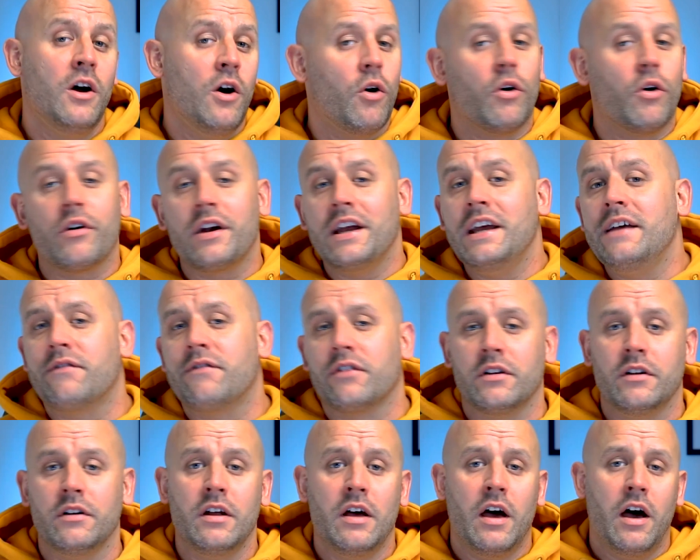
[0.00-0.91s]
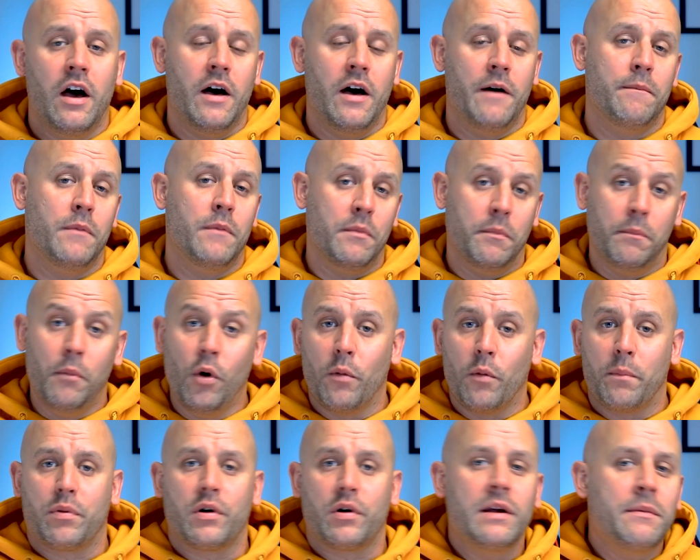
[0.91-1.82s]
or even a
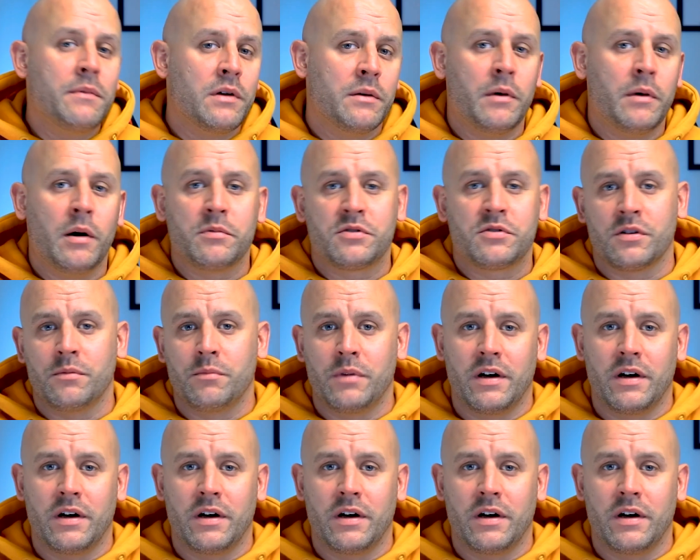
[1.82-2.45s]
more premium option